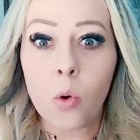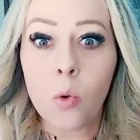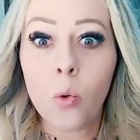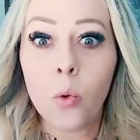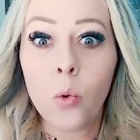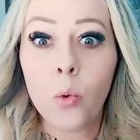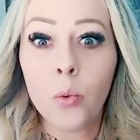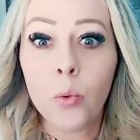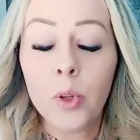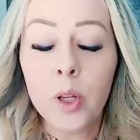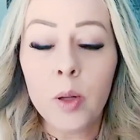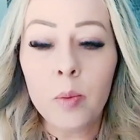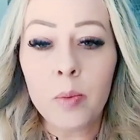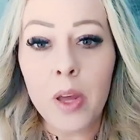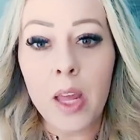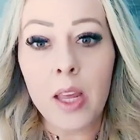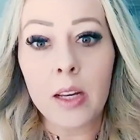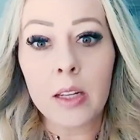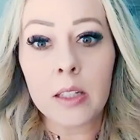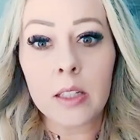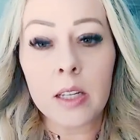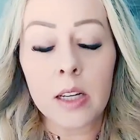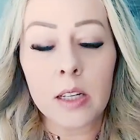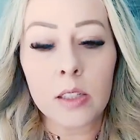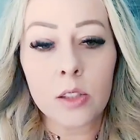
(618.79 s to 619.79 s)
only paying
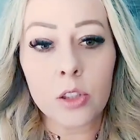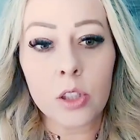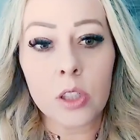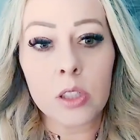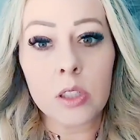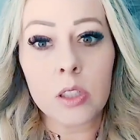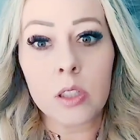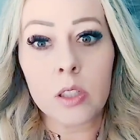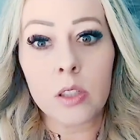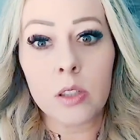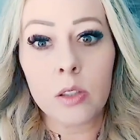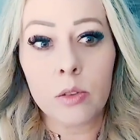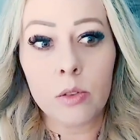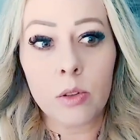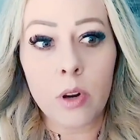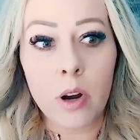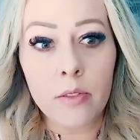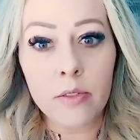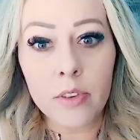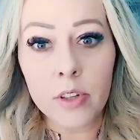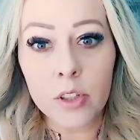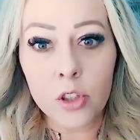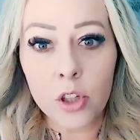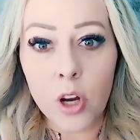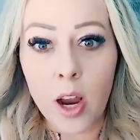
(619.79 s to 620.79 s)
attention to our
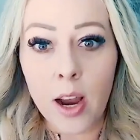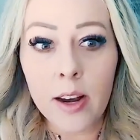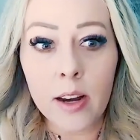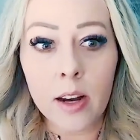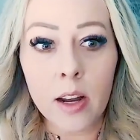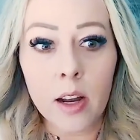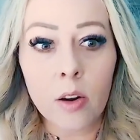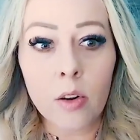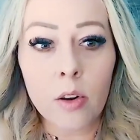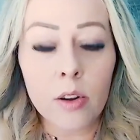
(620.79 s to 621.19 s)
vagina